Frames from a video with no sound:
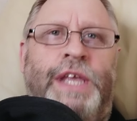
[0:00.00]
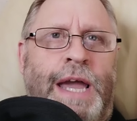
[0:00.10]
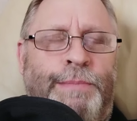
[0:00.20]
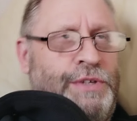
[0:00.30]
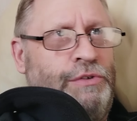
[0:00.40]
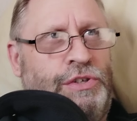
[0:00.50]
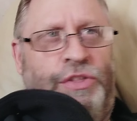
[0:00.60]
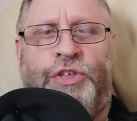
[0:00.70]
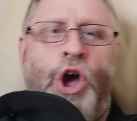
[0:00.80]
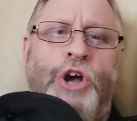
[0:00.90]
the episodes to
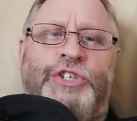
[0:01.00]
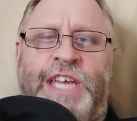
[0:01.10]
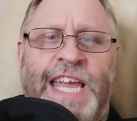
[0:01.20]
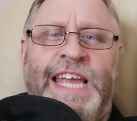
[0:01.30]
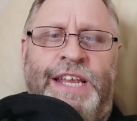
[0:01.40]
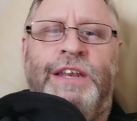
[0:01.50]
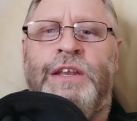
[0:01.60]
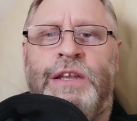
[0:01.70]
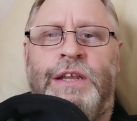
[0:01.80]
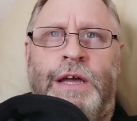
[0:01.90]

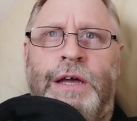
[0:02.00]
13.